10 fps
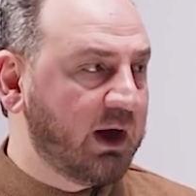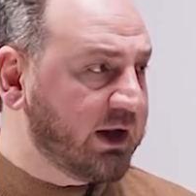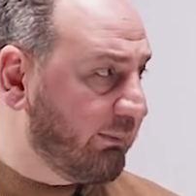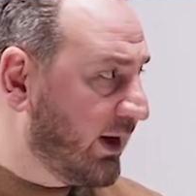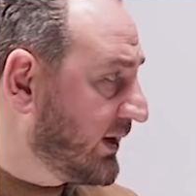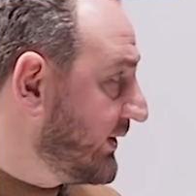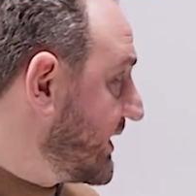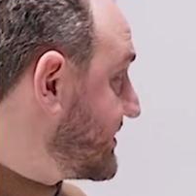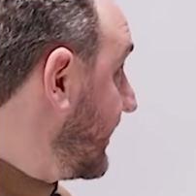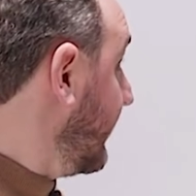Hello my
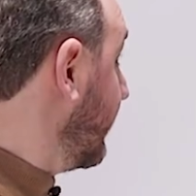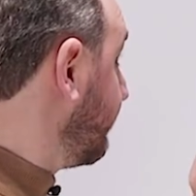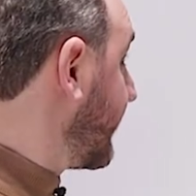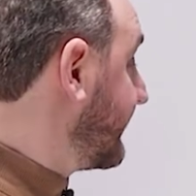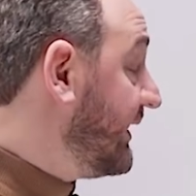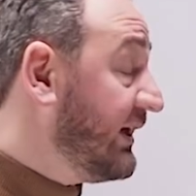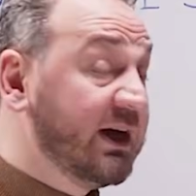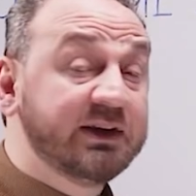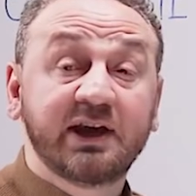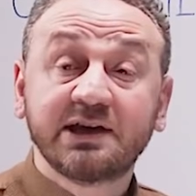friends,
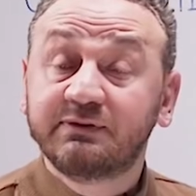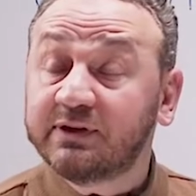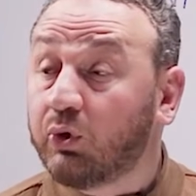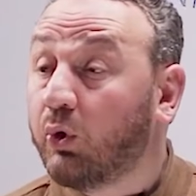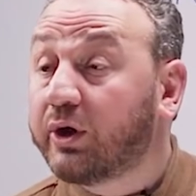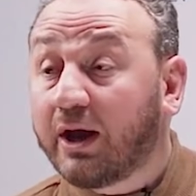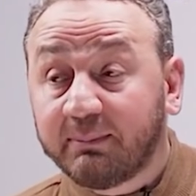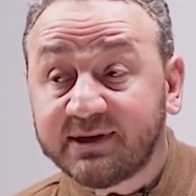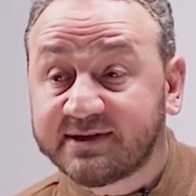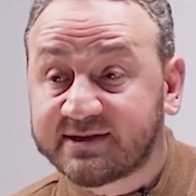welcome to the first
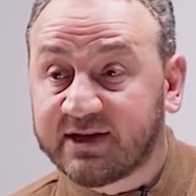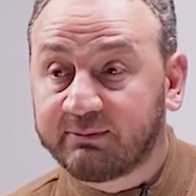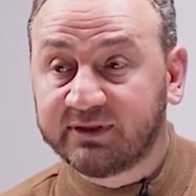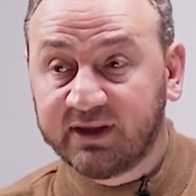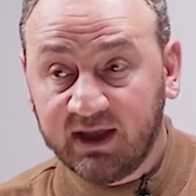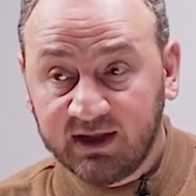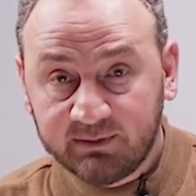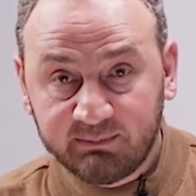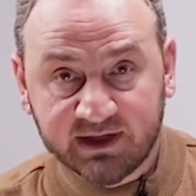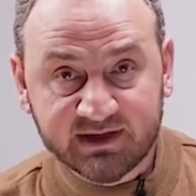class of the
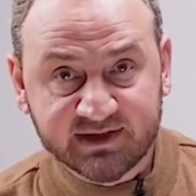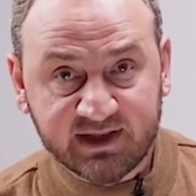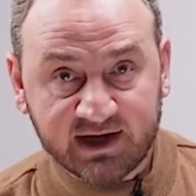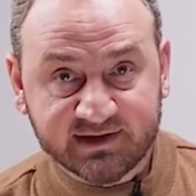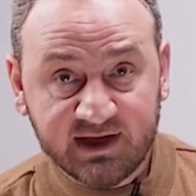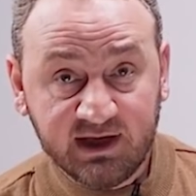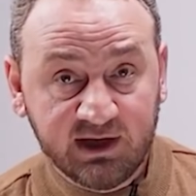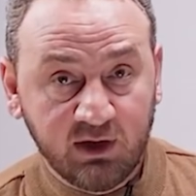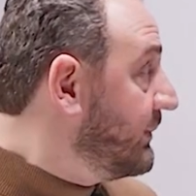Learning Tajweed program.